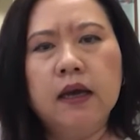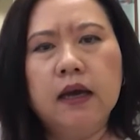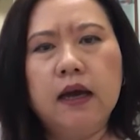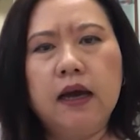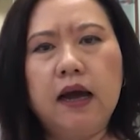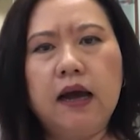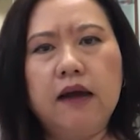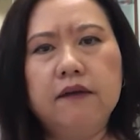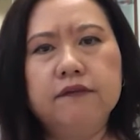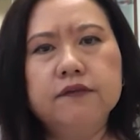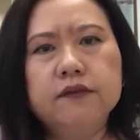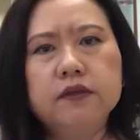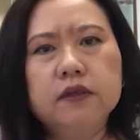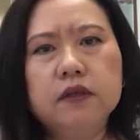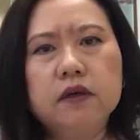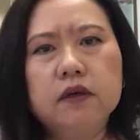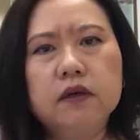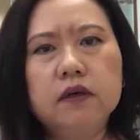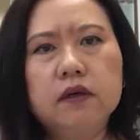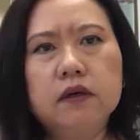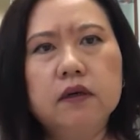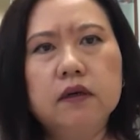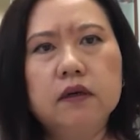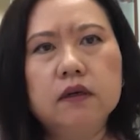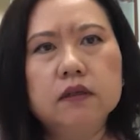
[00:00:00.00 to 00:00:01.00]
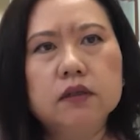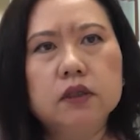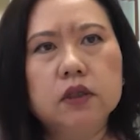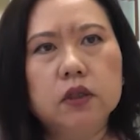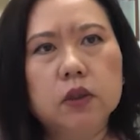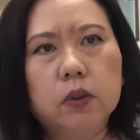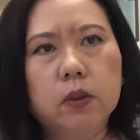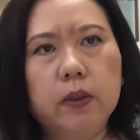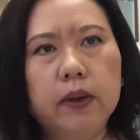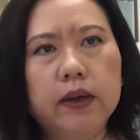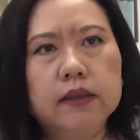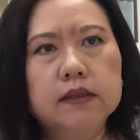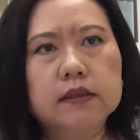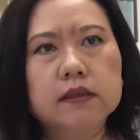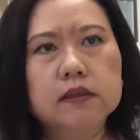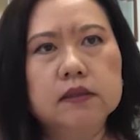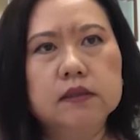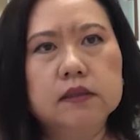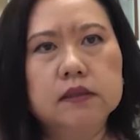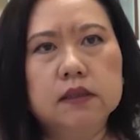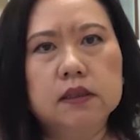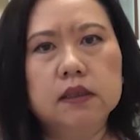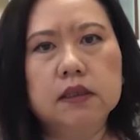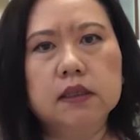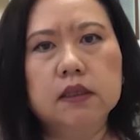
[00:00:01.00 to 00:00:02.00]
after
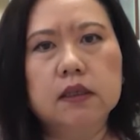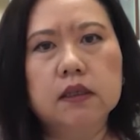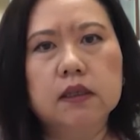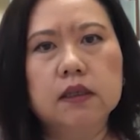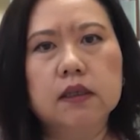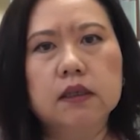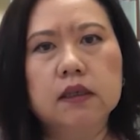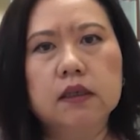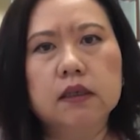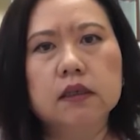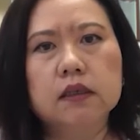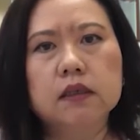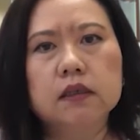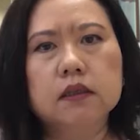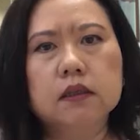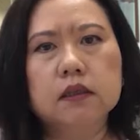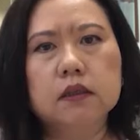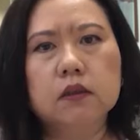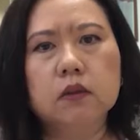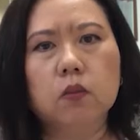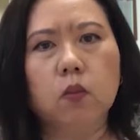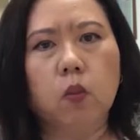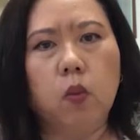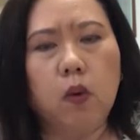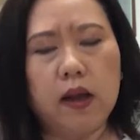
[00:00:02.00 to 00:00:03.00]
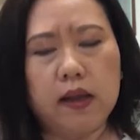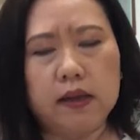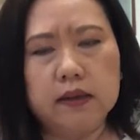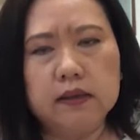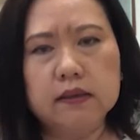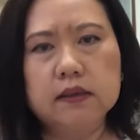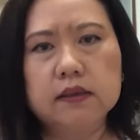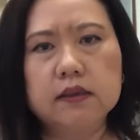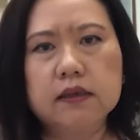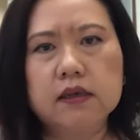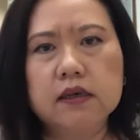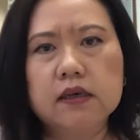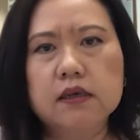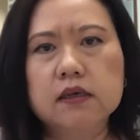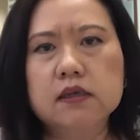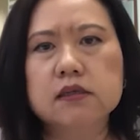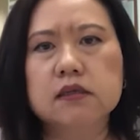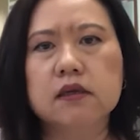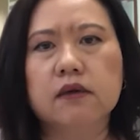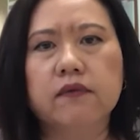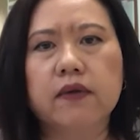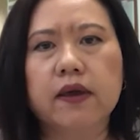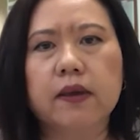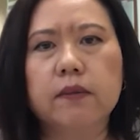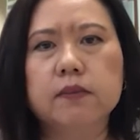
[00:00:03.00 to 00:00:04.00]
21 years
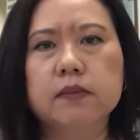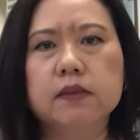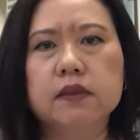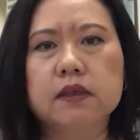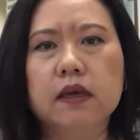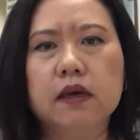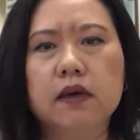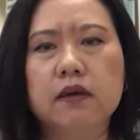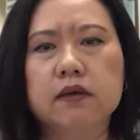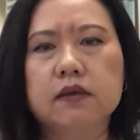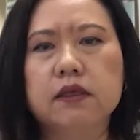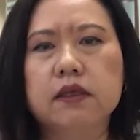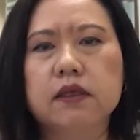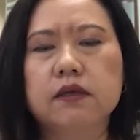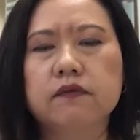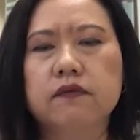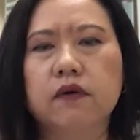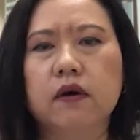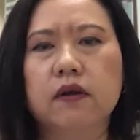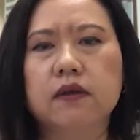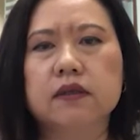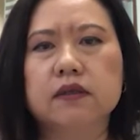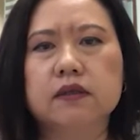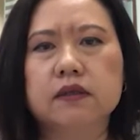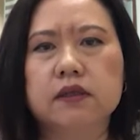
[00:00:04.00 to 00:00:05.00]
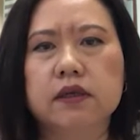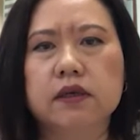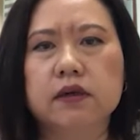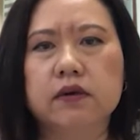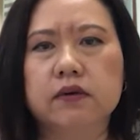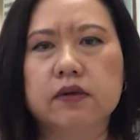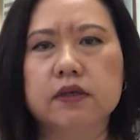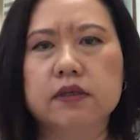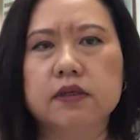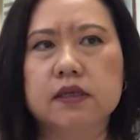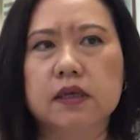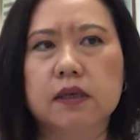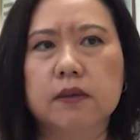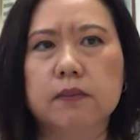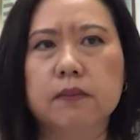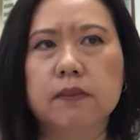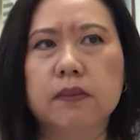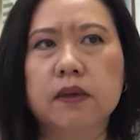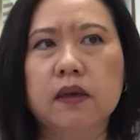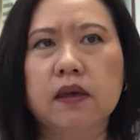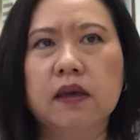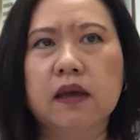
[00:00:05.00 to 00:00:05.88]
of MDRT volunteerism,